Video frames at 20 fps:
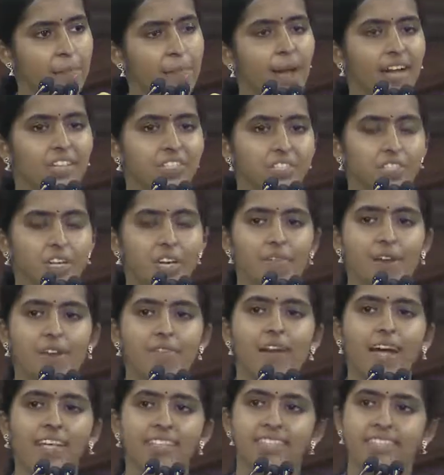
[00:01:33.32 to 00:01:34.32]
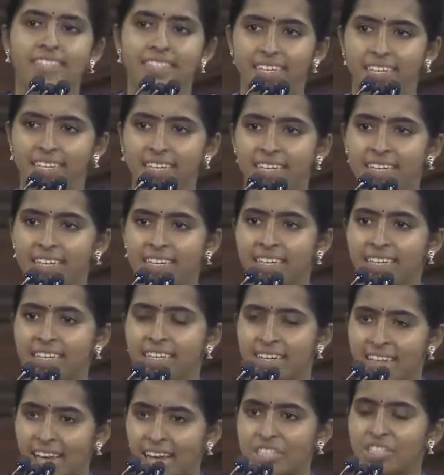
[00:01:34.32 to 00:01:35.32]
passion and vivacity,
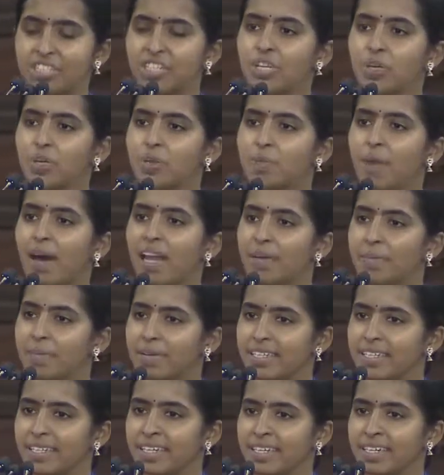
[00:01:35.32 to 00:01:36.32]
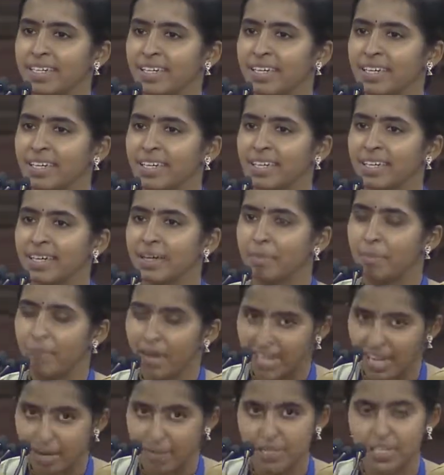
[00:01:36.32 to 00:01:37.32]
the National Youth Parliament. My
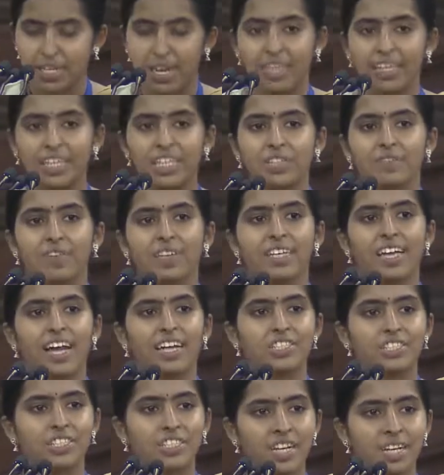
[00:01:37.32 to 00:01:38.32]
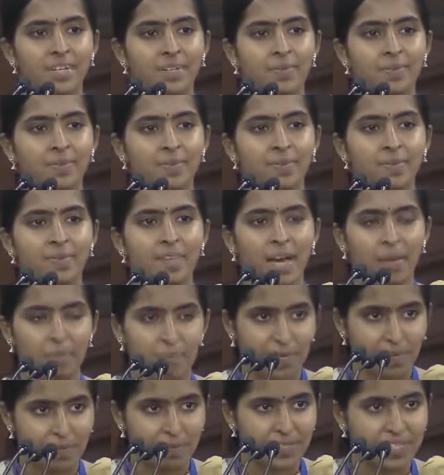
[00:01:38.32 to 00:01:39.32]
name is Rageshwari Anjana. I'm
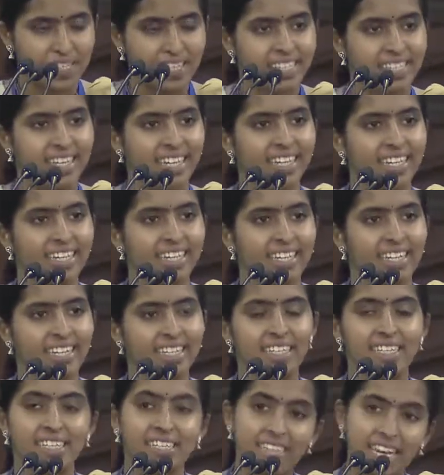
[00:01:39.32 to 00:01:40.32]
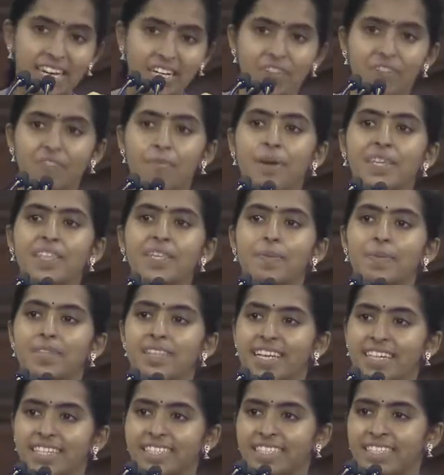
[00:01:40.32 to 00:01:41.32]
representing the state of Madhya
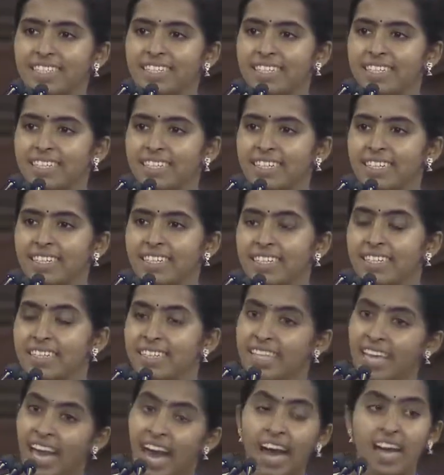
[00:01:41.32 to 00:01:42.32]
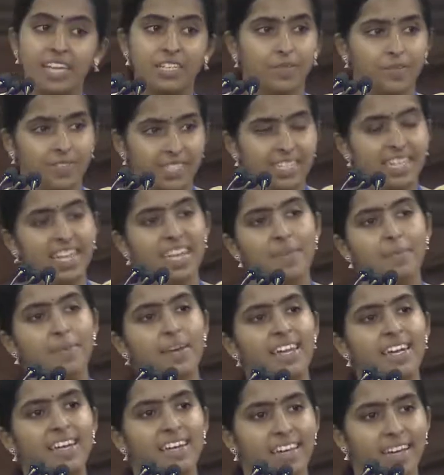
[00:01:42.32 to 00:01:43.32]
Pradesh, the heart of incredible
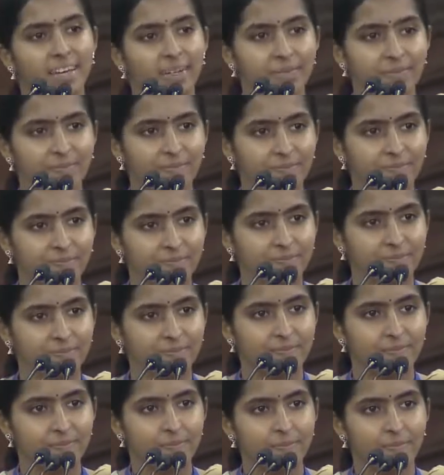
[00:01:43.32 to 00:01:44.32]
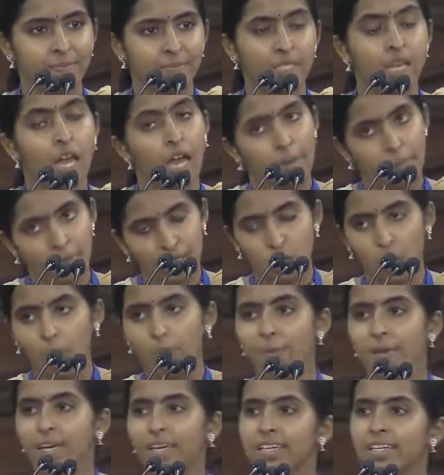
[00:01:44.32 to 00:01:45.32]
India. My
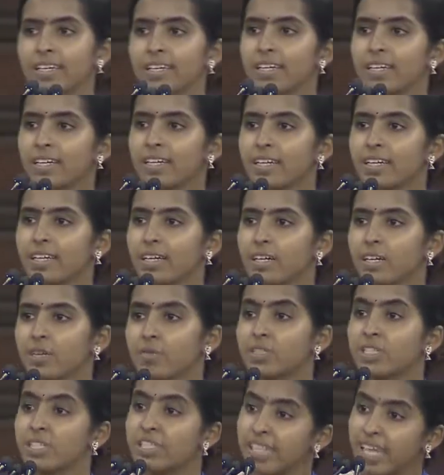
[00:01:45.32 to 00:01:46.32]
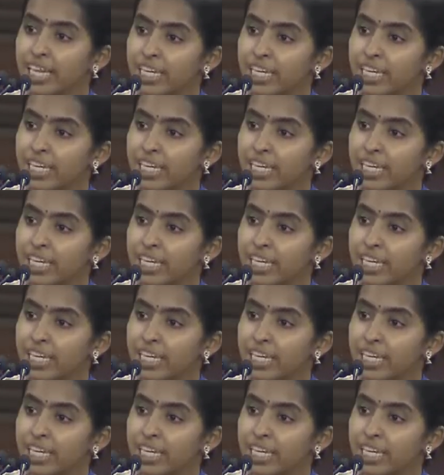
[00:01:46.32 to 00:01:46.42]
topic was